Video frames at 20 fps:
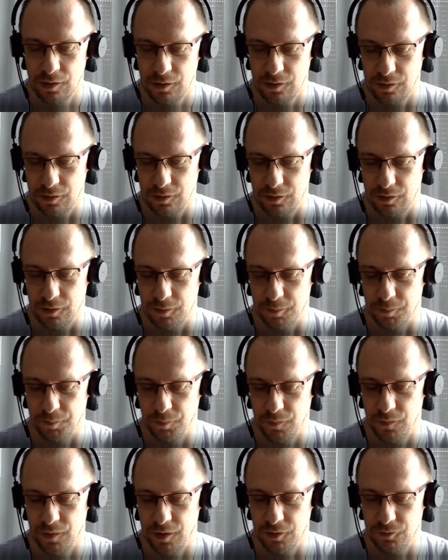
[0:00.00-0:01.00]

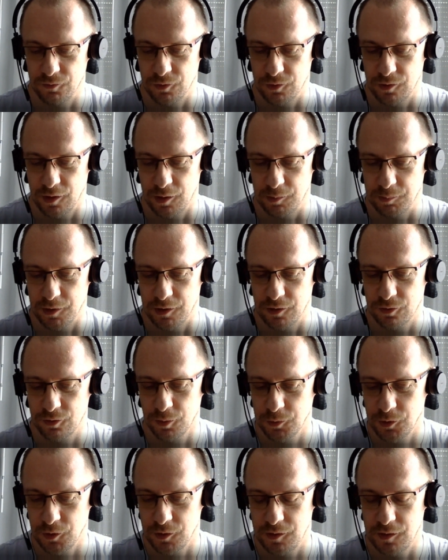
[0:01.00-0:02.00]
that were done by the
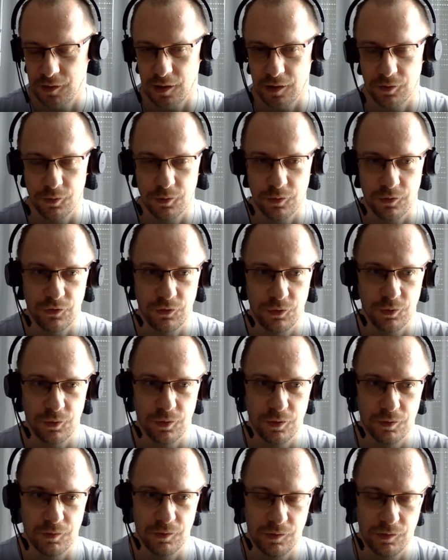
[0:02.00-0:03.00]
community and
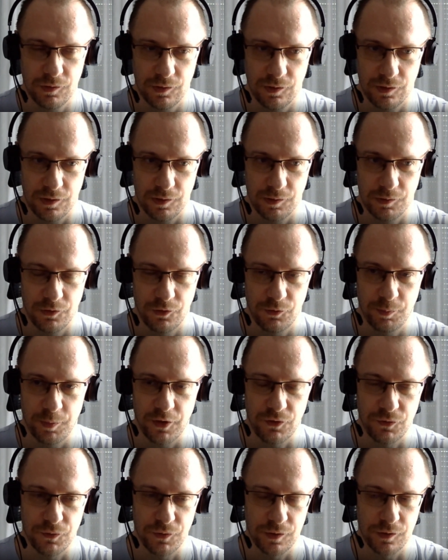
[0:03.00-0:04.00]
also
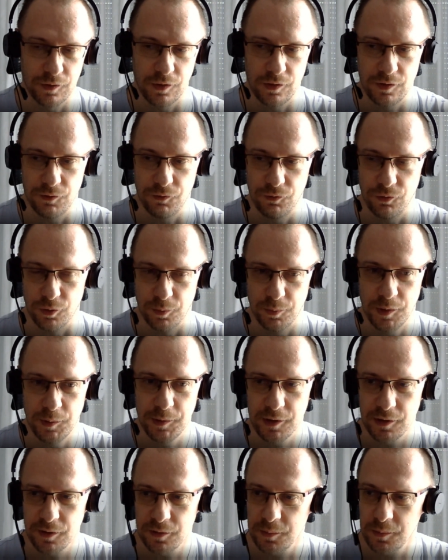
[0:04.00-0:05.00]
specifically for
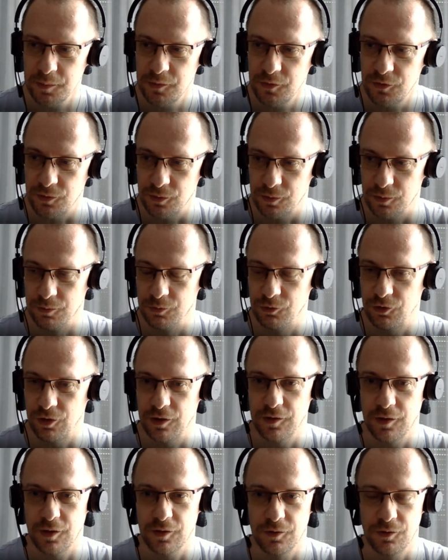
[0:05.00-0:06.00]
Mimir. So
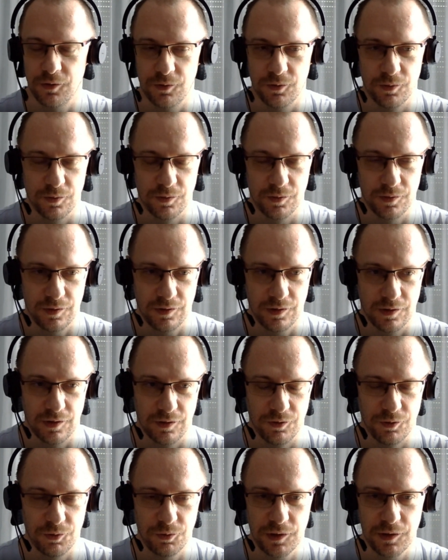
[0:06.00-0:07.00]
shout out to
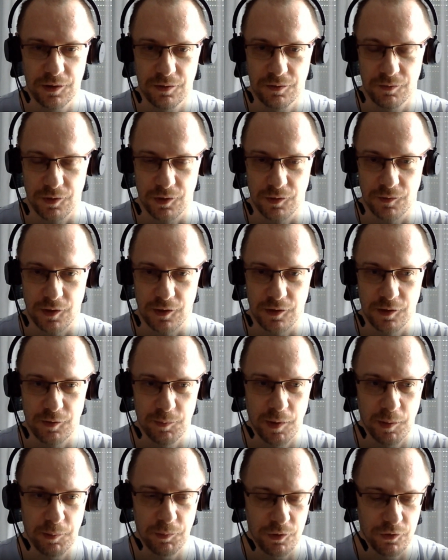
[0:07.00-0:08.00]
Yuri, one of our team
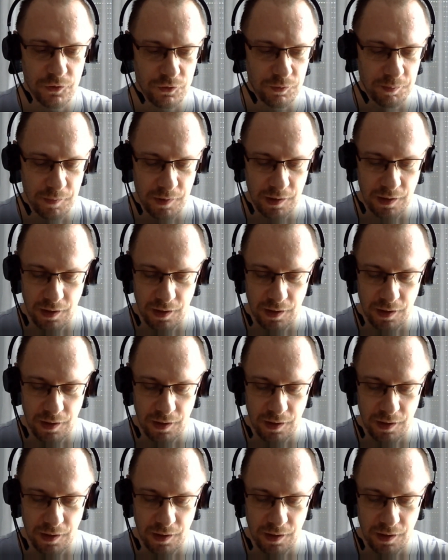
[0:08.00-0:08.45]
members.